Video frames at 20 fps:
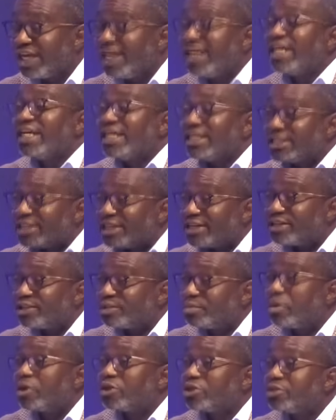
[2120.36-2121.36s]
is the
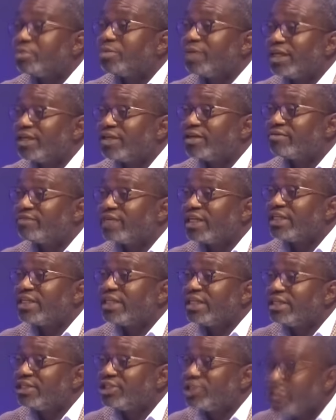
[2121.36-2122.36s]
responsibility of the
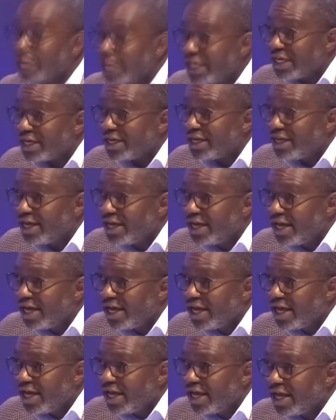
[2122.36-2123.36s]
dg
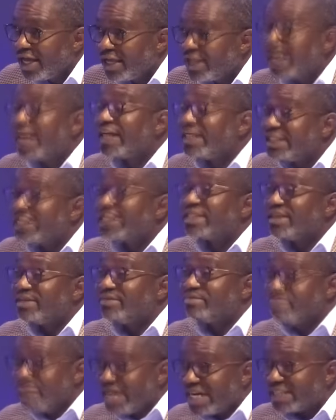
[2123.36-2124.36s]
that is the
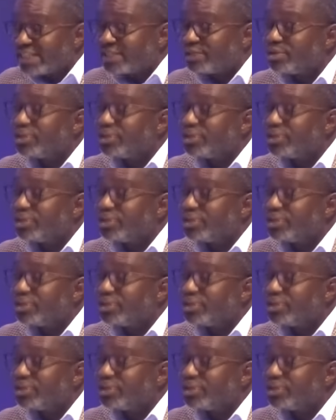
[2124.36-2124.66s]
mess which